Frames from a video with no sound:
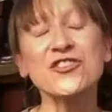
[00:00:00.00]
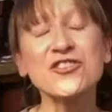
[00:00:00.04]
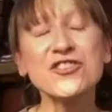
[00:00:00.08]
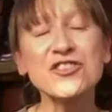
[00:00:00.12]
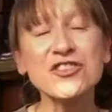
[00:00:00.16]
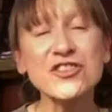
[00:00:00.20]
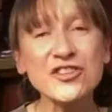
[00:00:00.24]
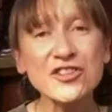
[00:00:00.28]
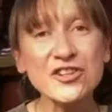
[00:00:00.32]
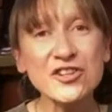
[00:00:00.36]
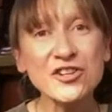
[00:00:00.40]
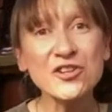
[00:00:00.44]

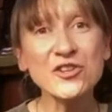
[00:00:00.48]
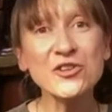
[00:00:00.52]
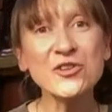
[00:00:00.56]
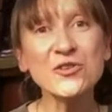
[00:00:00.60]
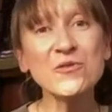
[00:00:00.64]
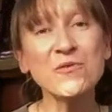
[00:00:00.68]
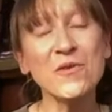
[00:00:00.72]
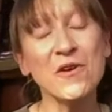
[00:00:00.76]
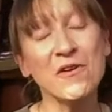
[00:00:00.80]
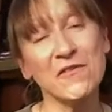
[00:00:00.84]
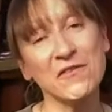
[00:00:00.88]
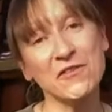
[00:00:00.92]

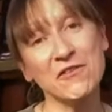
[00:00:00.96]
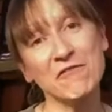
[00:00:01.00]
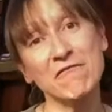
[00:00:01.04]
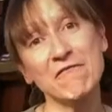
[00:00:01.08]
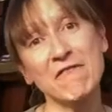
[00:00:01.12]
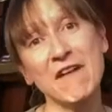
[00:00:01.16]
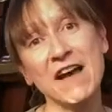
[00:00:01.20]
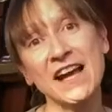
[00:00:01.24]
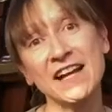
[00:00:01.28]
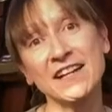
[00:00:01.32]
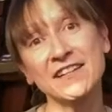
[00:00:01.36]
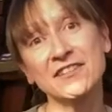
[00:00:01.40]
2 of the
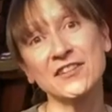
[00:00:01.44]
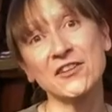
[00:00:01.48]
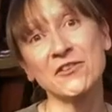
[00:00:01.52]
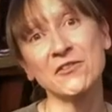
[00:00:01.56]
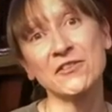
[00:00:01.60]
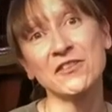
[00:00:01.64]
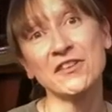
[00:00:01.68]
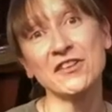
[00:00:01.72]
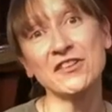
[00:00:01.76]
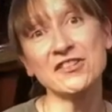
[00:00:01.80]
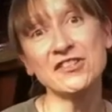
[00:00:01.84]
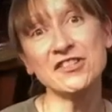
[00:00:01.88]
rag
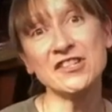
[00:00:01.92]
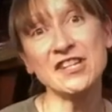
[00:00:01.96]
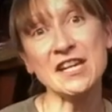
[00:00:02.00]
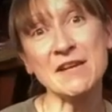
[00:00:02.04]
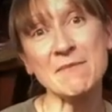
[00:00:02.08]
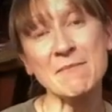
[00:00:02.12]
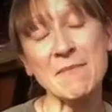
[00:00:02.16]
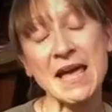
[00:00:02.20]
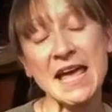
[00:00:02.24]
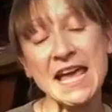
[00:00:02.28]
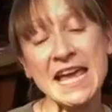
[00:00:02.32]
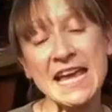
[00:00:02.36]
dolls that
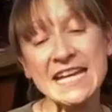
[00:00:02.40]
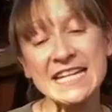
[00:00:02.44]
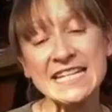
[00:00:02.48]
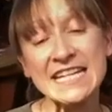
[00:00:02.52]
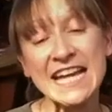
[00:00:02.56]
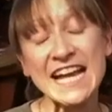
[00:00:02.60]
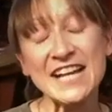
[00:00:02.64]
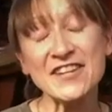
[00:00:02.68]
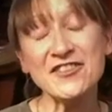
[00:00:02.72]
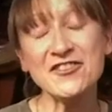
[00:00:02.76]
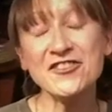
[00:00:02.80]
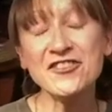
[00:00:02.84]
she made,
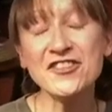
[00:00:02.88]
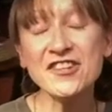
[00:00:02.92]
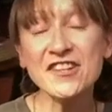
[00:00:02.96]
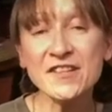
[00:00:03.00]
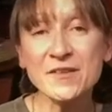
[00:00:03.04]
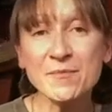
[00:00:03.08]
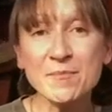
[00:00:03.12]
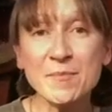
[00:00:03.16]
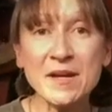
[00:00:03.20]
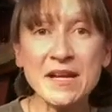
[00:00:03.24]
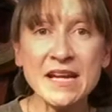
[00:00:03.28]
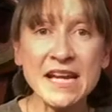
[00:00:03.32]
and
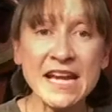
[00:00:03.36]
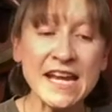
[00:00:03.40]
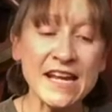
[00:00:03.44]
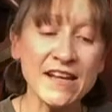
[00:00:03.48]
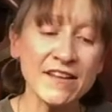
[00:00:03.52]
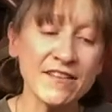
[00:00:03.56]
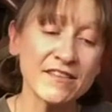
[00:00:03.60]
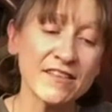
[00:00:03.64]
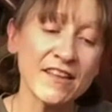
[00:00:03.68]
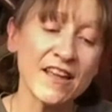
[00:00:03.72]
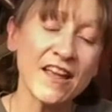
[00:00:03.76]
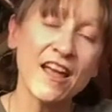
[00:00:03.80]
just
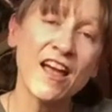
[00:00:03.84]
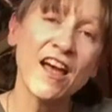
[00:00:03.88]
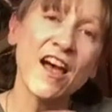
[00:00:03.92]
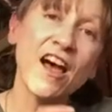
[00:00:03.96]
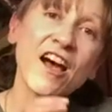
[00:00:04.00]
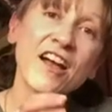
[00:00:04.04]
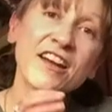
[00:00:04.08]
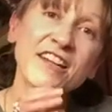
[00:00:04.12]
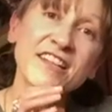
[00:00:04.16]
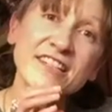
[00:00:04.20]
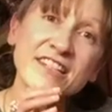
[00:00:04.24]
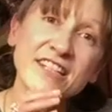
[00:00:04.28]
beneath
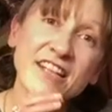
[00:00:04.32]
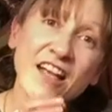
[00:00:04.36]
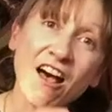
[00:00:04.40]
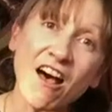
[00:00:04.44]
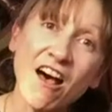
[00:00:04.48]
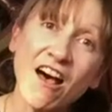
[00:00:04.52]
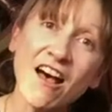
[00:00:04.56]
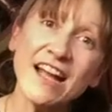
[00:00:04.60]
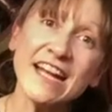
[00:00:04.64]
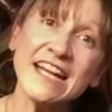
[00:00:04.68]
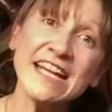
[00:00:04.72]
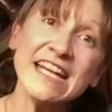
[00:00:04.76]
her
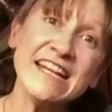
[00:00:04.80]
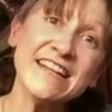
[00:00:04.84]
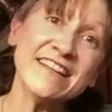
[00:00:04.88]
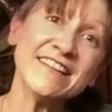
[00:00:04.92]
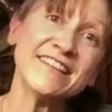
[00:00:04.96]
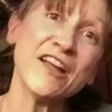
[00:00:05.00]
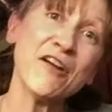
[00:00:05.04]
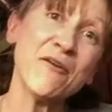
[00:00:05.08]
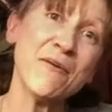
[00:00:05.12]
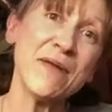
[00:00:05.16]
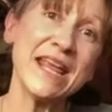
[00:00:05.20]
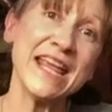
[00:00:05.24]
tiny
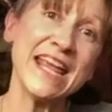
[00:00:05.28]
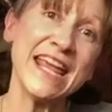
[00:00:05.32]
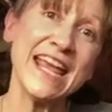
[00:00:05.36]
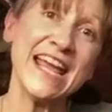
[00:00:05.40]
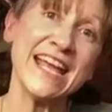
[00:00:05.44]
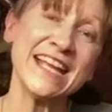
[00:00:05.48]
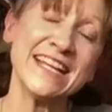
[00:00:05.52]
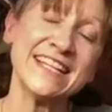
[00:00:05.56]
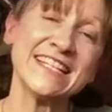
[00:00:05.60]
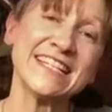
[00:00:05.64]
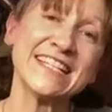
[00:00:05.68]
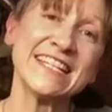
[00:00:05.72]
sewing
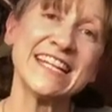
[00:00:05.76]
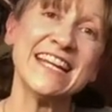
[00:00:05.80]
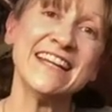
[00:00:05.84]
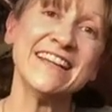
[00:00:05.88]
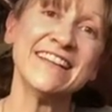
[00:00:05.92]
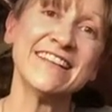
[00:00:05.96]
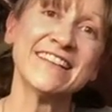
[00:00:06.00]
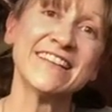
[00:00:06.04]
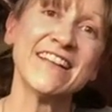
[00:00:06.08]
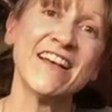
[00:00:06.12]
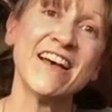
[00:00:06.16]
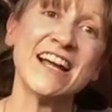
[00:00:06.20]
kit
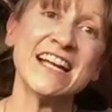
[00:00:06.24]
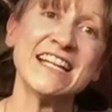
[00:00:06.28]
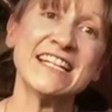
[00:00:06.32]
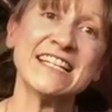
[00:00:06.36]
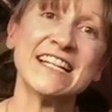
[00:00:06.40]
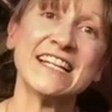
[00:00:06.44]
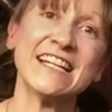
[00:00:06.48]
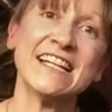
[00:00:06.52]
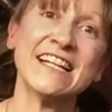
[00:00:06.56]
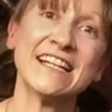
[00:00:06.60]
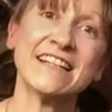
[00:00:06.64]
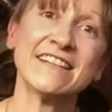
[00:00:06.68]
inside
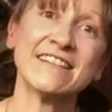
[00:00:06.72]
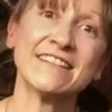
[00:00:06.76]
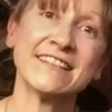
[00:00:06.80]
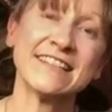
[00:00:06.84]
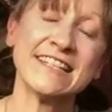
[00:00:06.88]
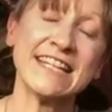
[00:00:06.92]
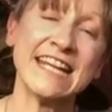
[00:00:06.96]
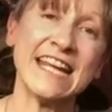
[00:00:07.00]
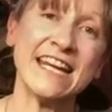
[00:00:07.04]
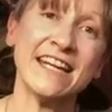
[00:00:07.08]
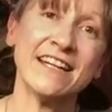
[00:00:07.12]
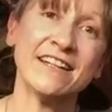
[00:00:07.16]
a little
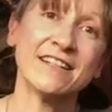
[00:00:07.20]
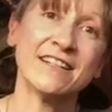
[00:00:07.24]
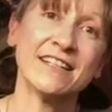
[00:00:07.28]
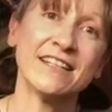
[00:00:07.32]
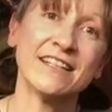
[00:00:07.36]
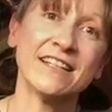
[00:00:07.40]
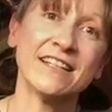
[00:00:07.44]
tin.